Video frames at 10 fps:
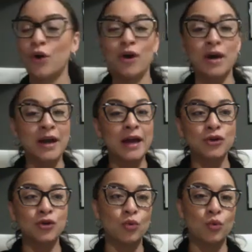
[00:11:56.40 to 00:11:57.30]
again, you
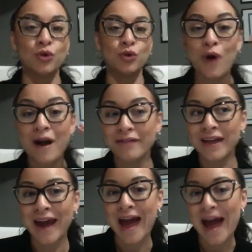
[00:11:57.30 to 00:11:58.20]
know, when you don't have
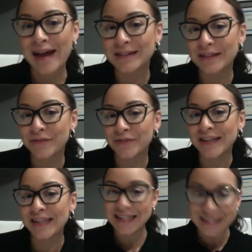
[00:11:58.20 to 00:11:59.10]
that active
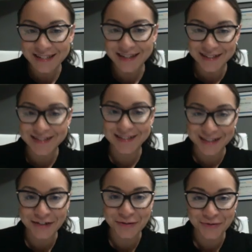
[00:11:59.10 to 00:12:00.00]
listening
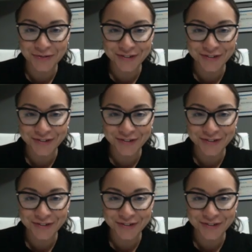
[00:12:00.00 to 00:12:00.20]
skill,